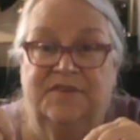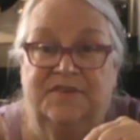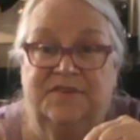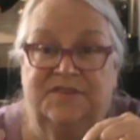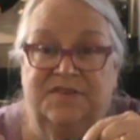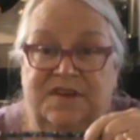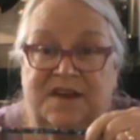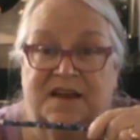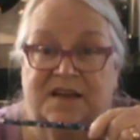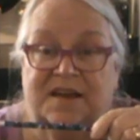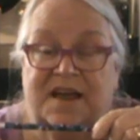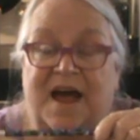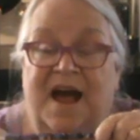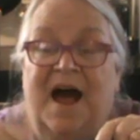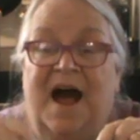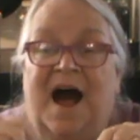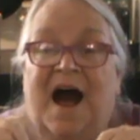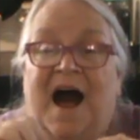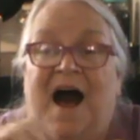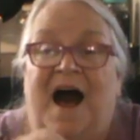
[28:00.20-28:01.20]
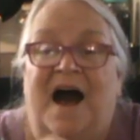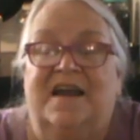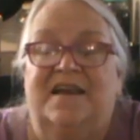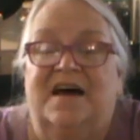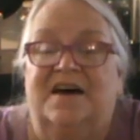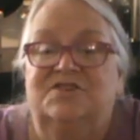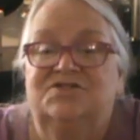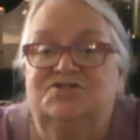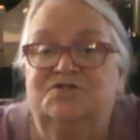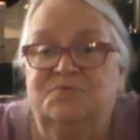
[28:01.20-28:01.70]
the stick. And
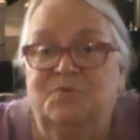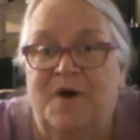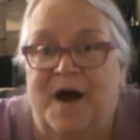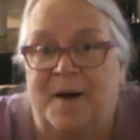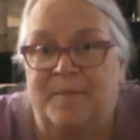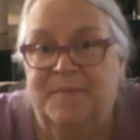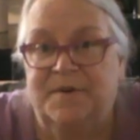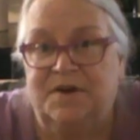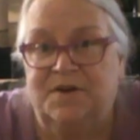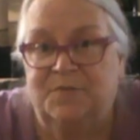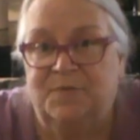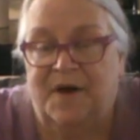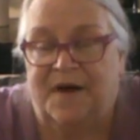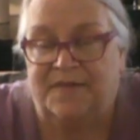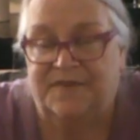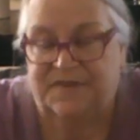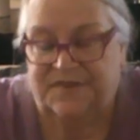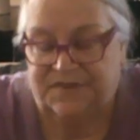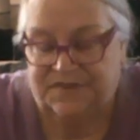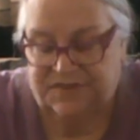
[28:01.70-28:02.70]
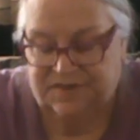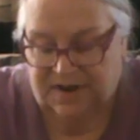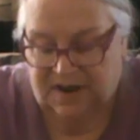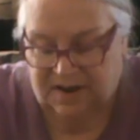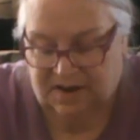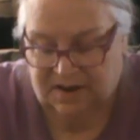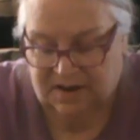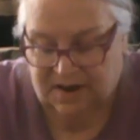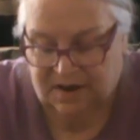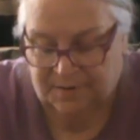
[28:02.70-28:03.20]
as you're wrapping around the
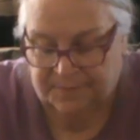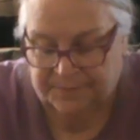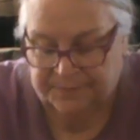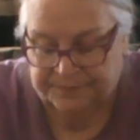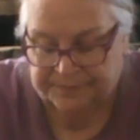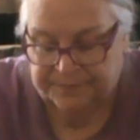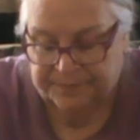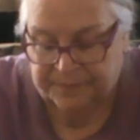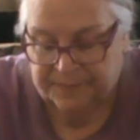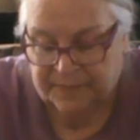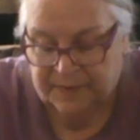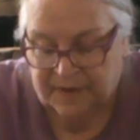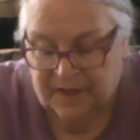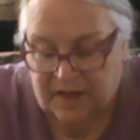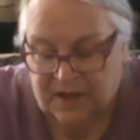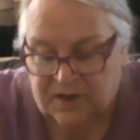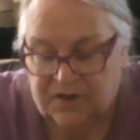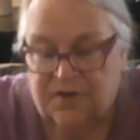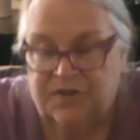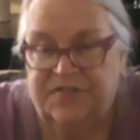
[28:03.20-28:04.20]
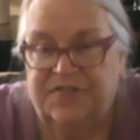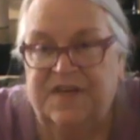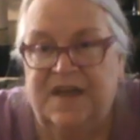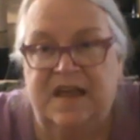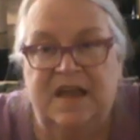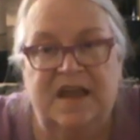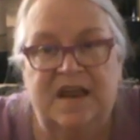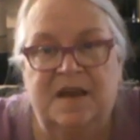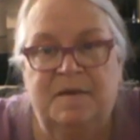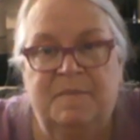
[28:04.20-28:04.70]
stick, you're
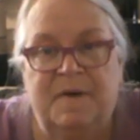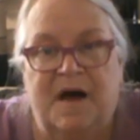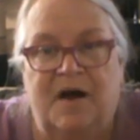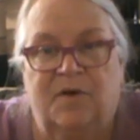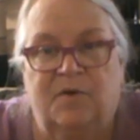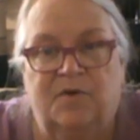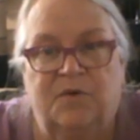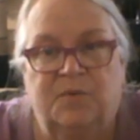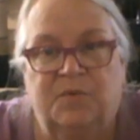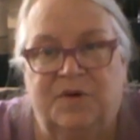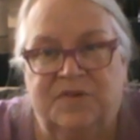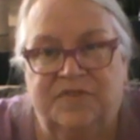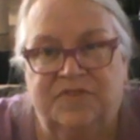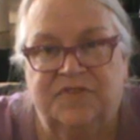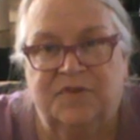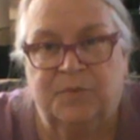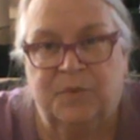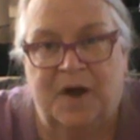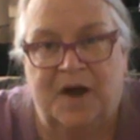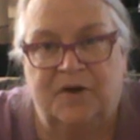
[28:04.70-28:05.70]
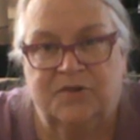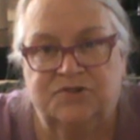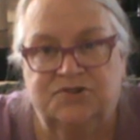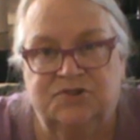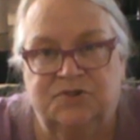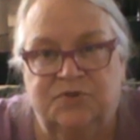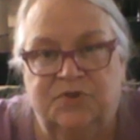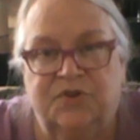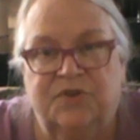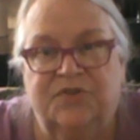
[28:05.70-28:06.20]
thinking about what's around
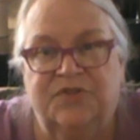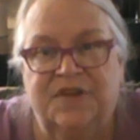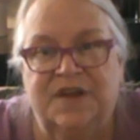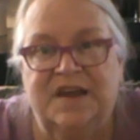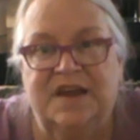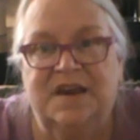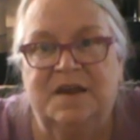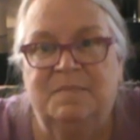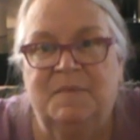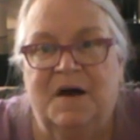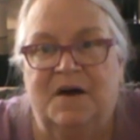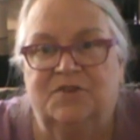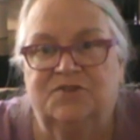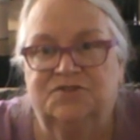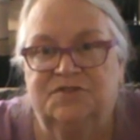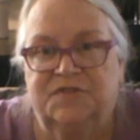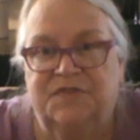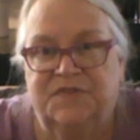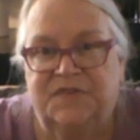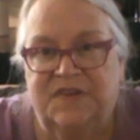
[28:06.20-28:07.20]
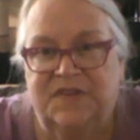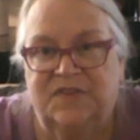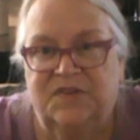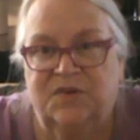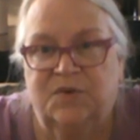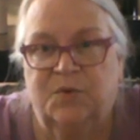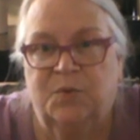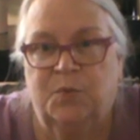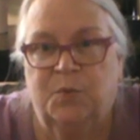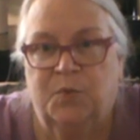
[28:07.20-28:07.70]
you. You're thinking about your
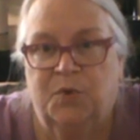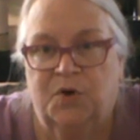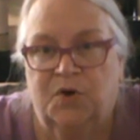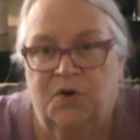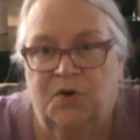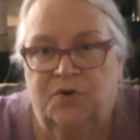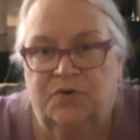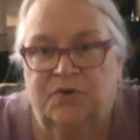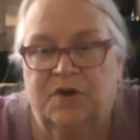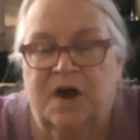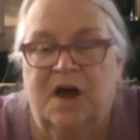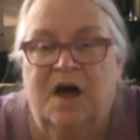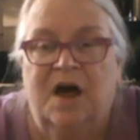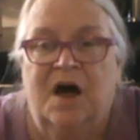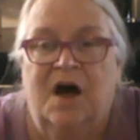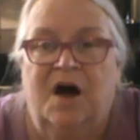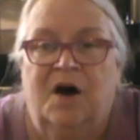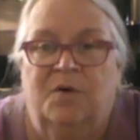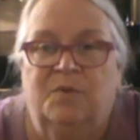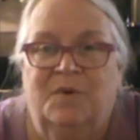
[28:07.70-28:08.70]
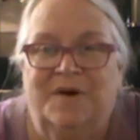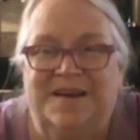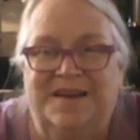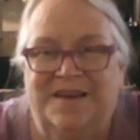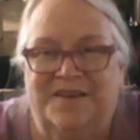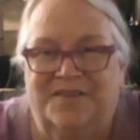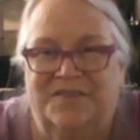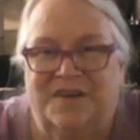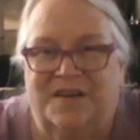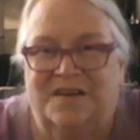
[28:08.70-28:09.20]
physical world. What
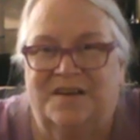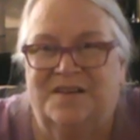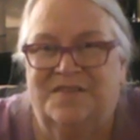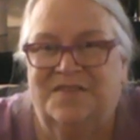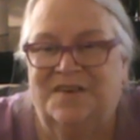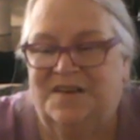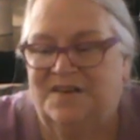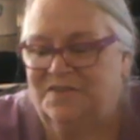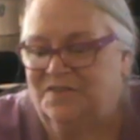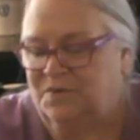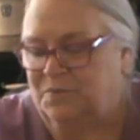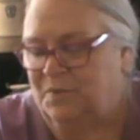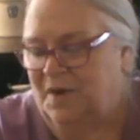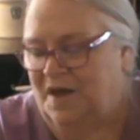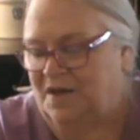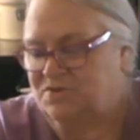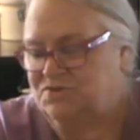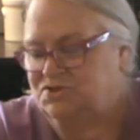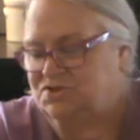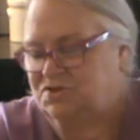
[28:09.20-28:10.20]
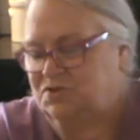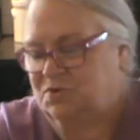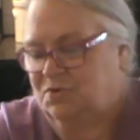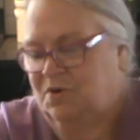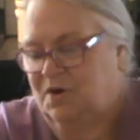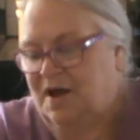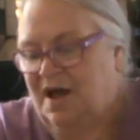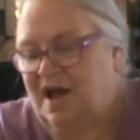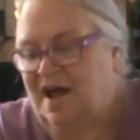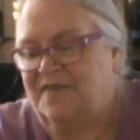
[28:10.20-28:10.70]
is it that is around you?
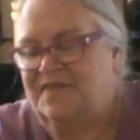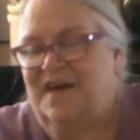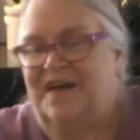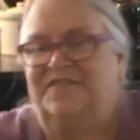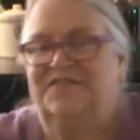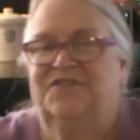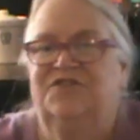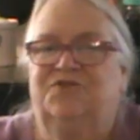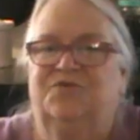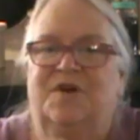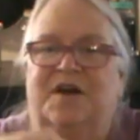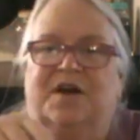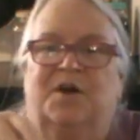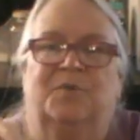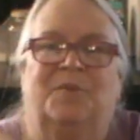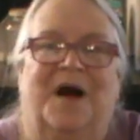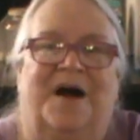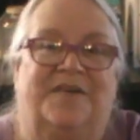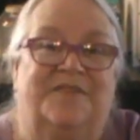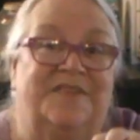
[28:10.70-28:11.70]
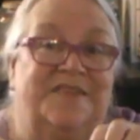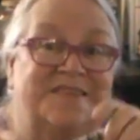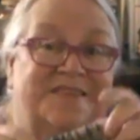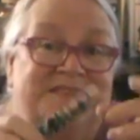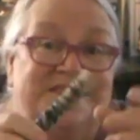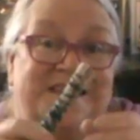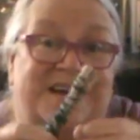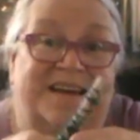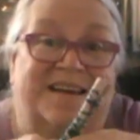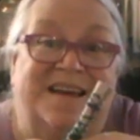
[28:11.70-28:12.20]
That string around the
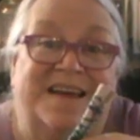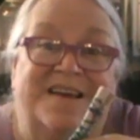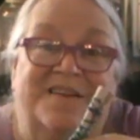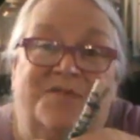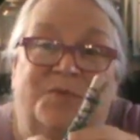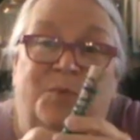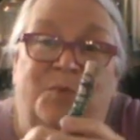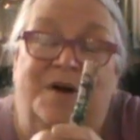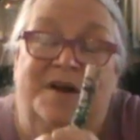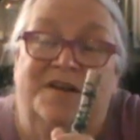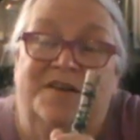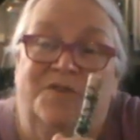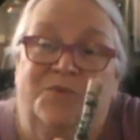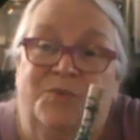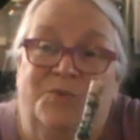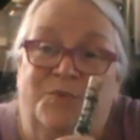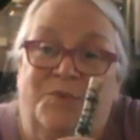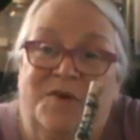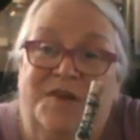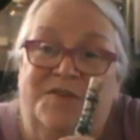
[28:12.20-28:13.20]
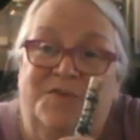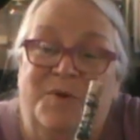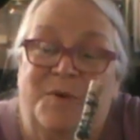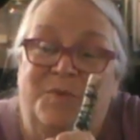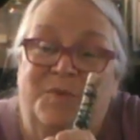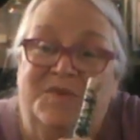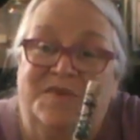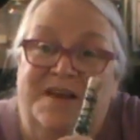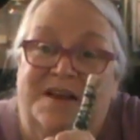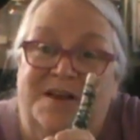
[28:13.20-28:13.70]
stick is what is
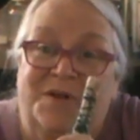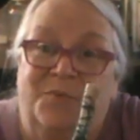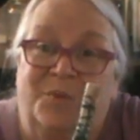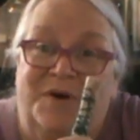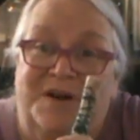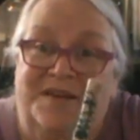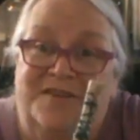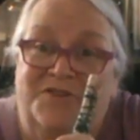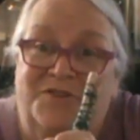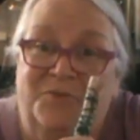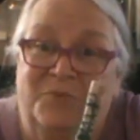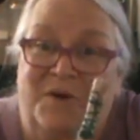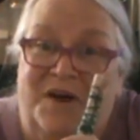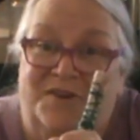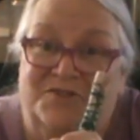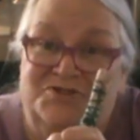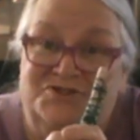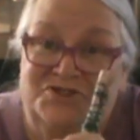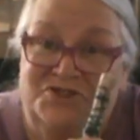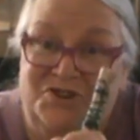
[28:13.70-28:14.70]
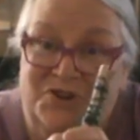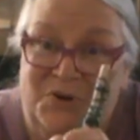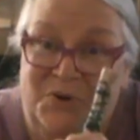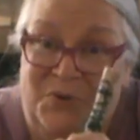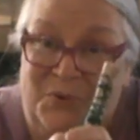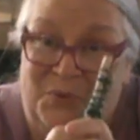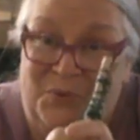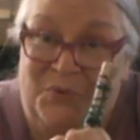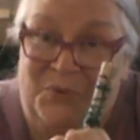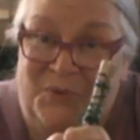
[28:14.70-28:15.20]
representing what is around
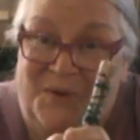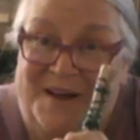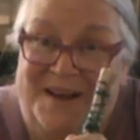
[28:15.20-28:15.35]
you.